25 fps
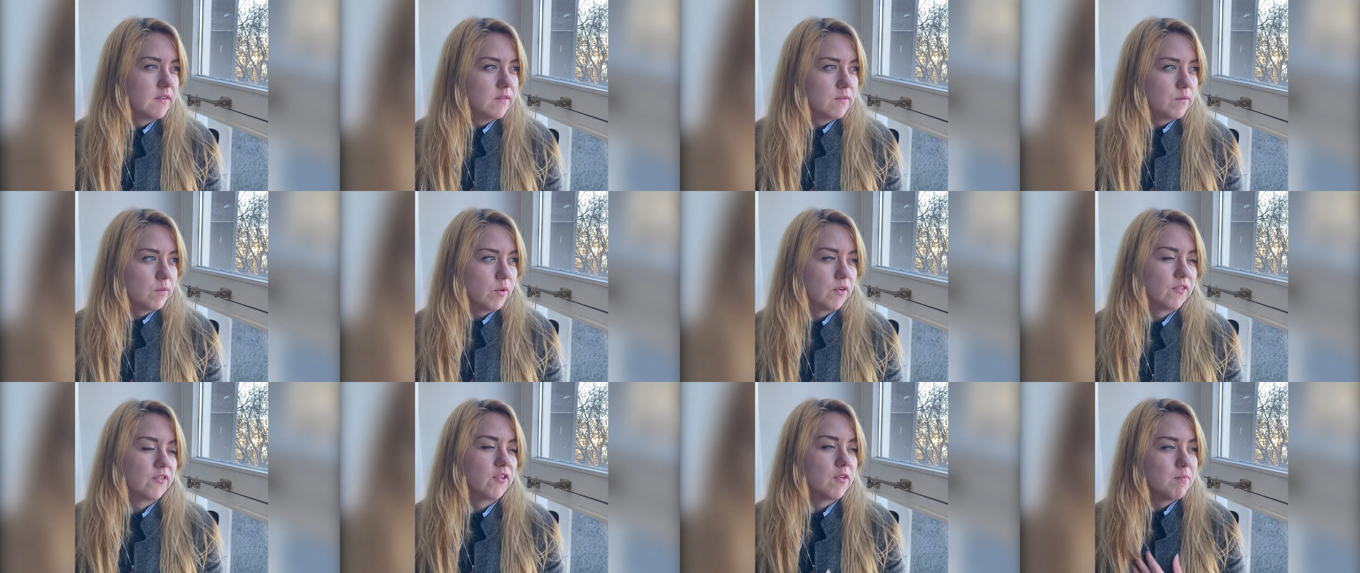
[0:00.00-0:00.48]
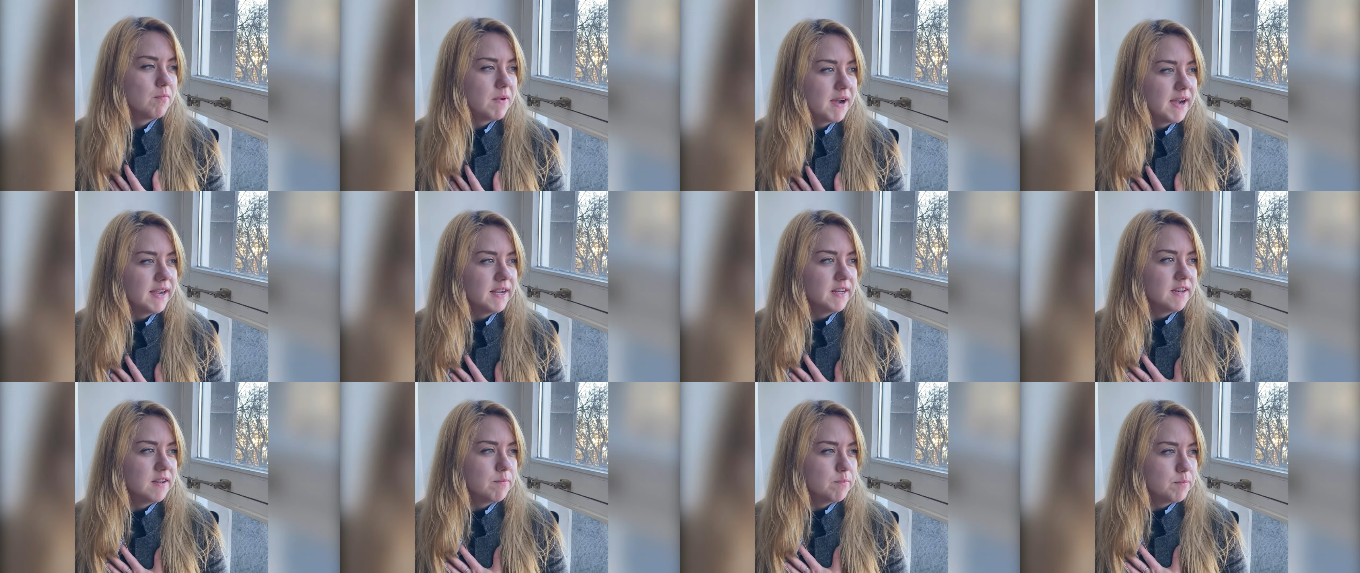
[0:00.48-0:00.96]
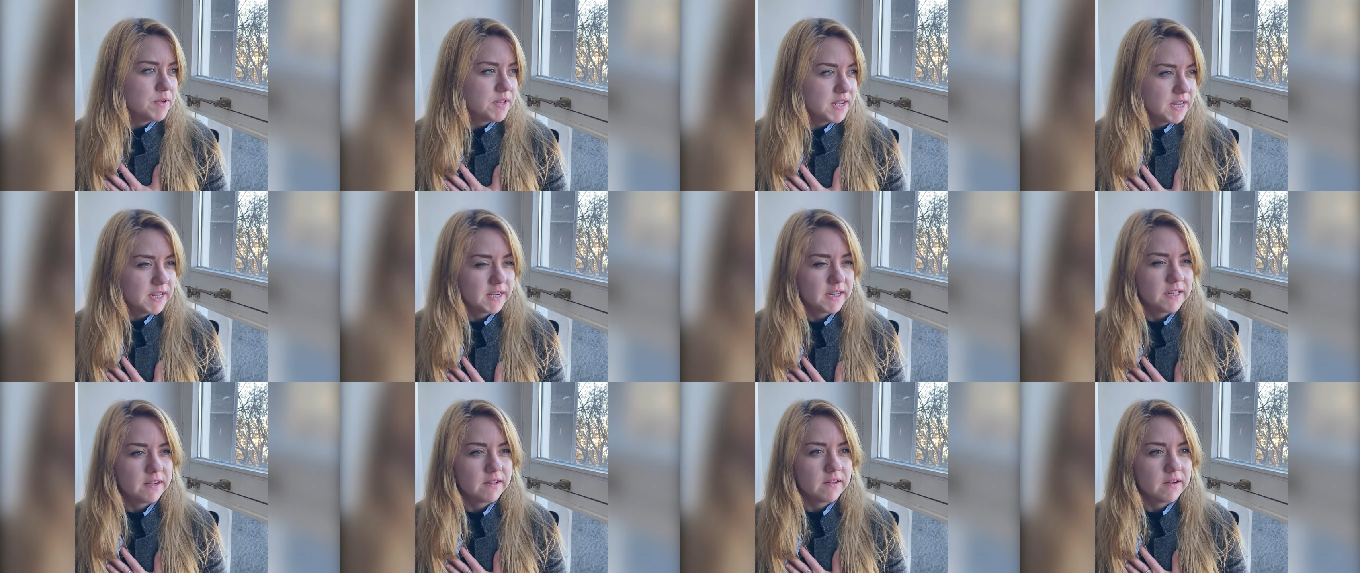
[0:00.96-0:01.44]
well, for mine in
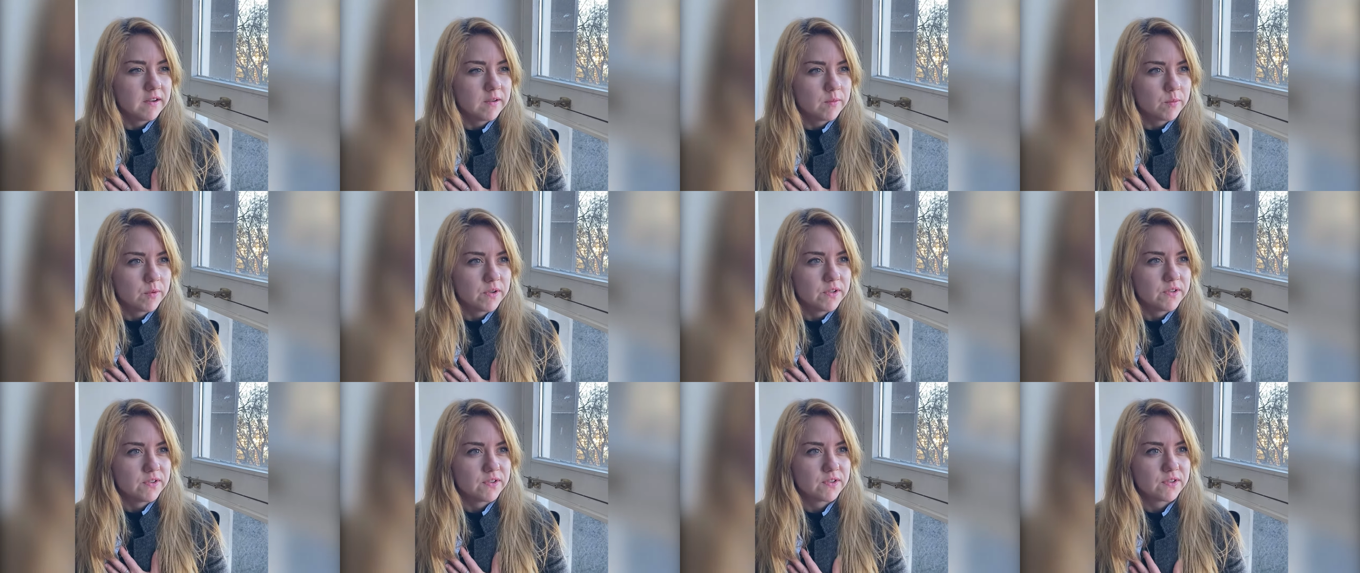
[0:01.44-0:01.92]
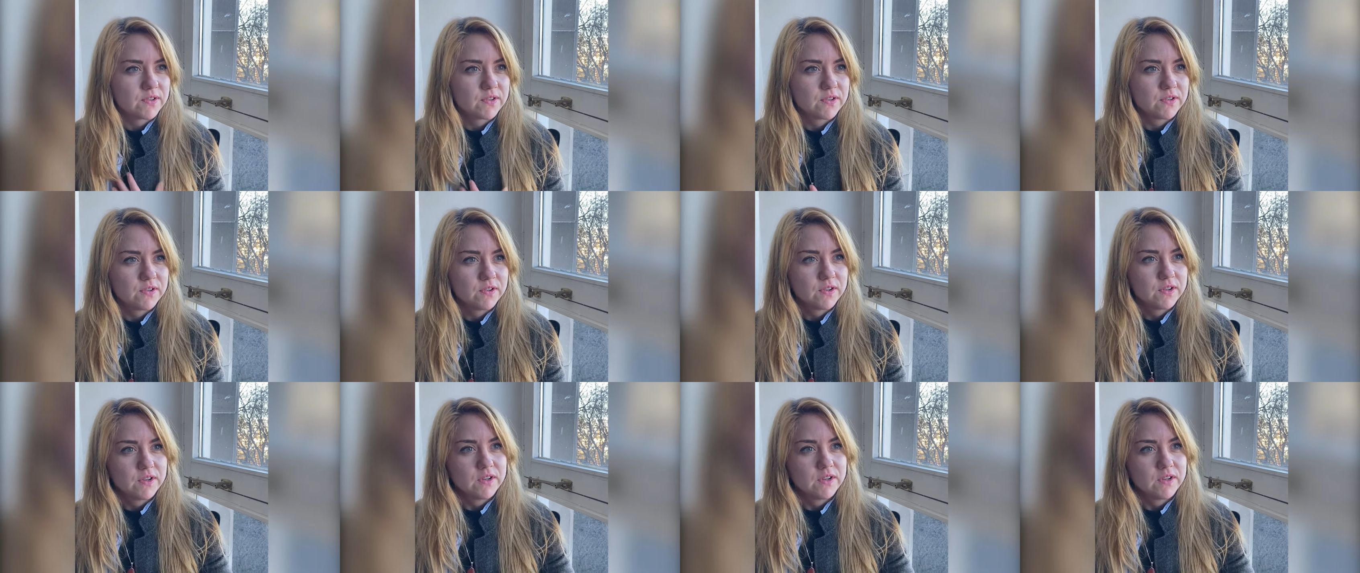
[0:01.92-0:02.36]
particular, it was